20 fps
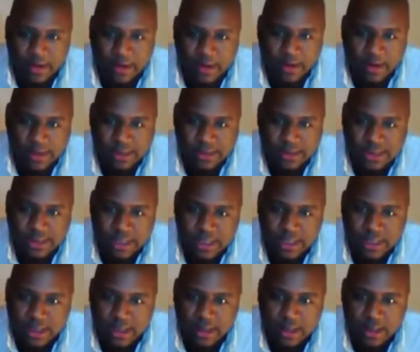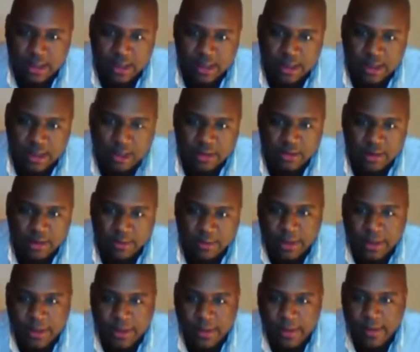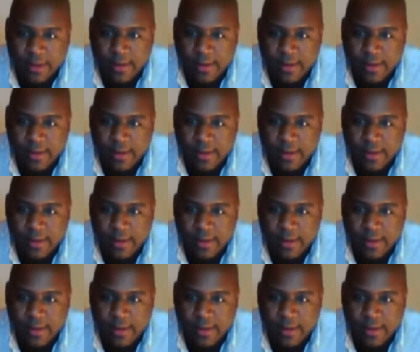here, honestly. Can you hear me?